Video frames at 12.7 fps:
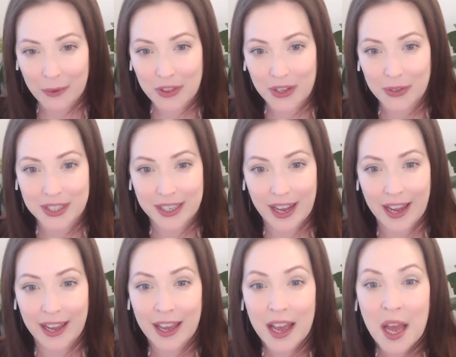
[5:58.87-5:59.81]
with you
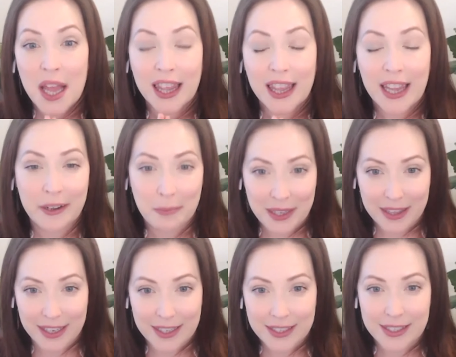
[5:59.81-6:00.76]
today, let it be
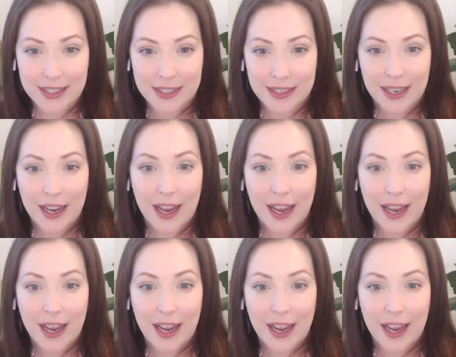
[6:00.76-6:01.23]
this: